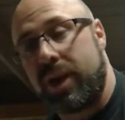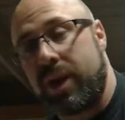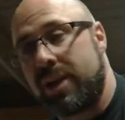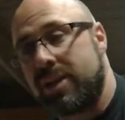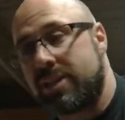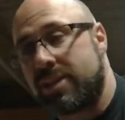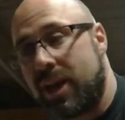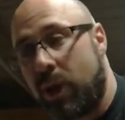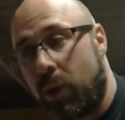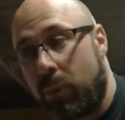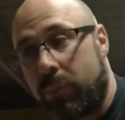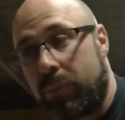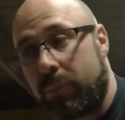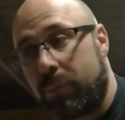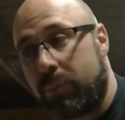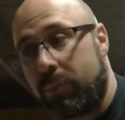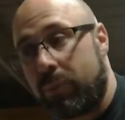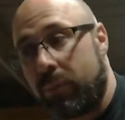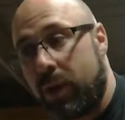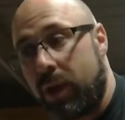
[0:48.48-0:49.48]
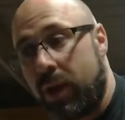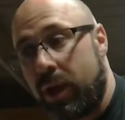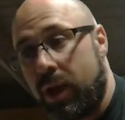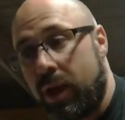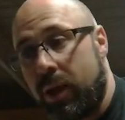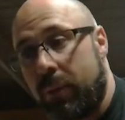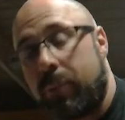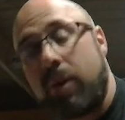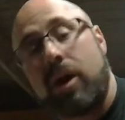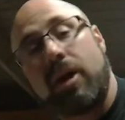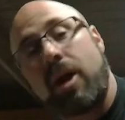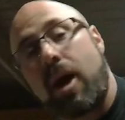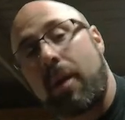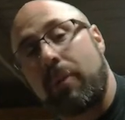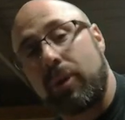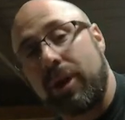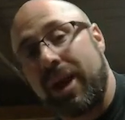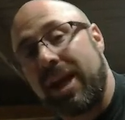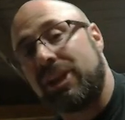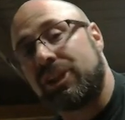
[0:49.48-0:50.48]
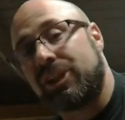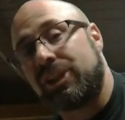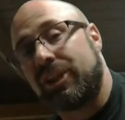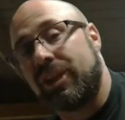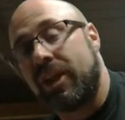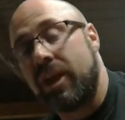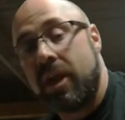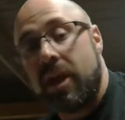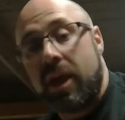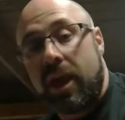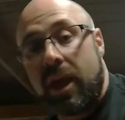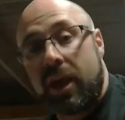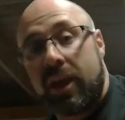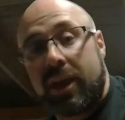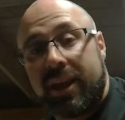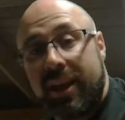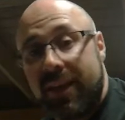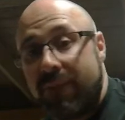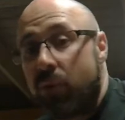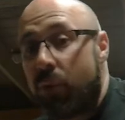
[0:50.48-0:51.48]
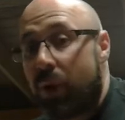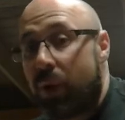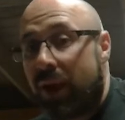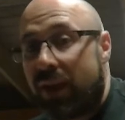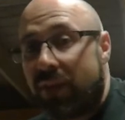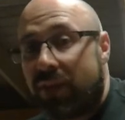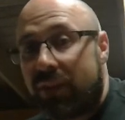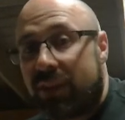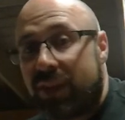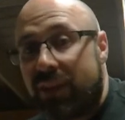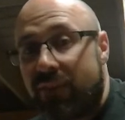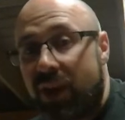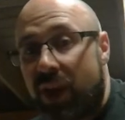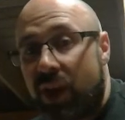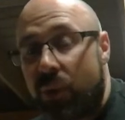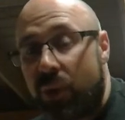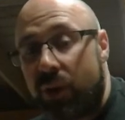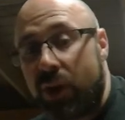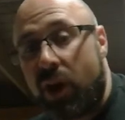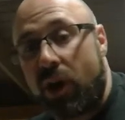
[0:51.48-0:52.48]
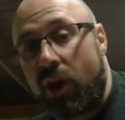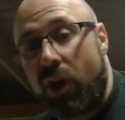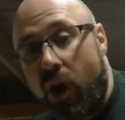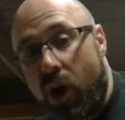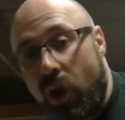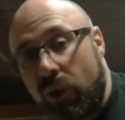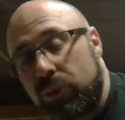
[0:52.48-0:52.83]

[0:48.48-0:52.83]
is help Pond Hopper Nation in a giveaway that they've got going on. All